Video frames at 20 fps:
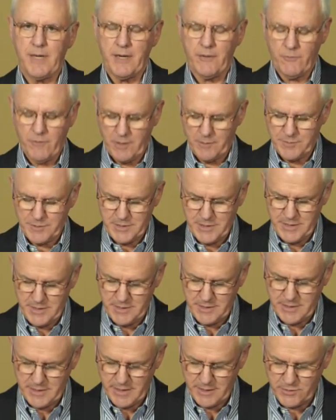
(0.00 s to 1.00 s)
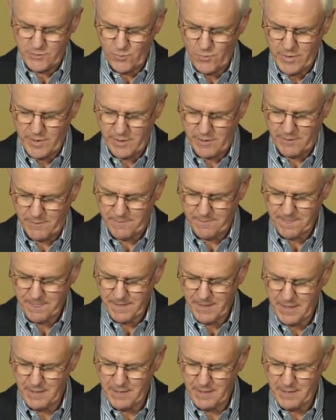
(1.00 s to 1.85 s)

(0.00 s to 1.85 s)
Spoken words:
bankruptcies as well.